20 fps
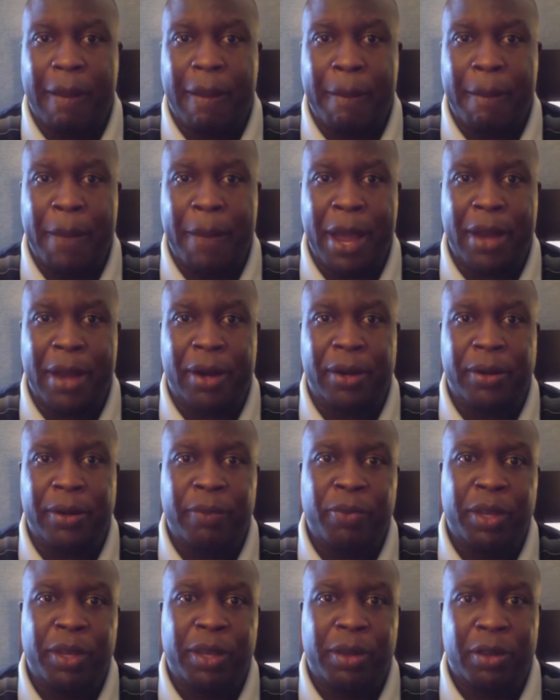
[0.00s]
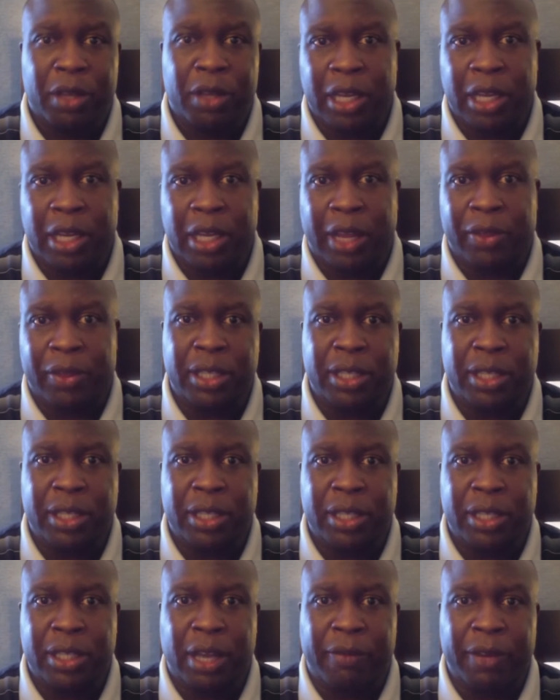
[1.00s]
better after all the
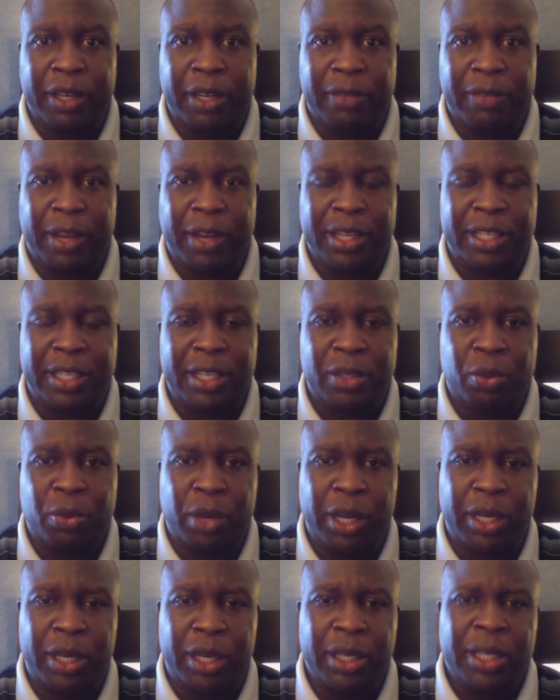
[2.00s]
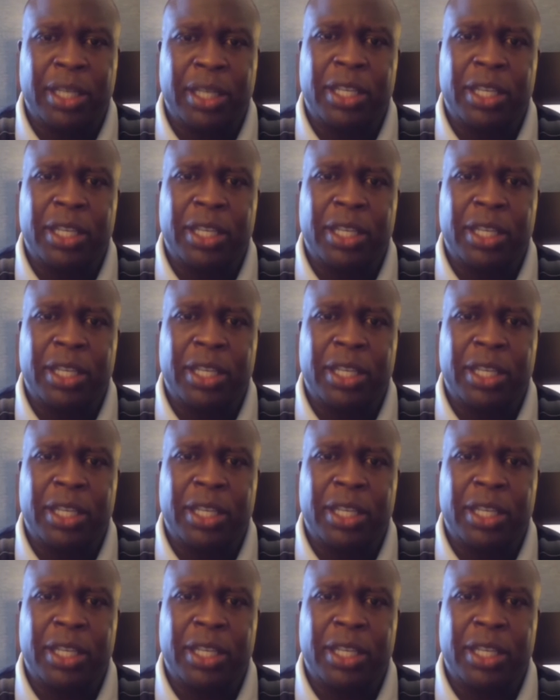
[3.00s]
stuff he's faced this week.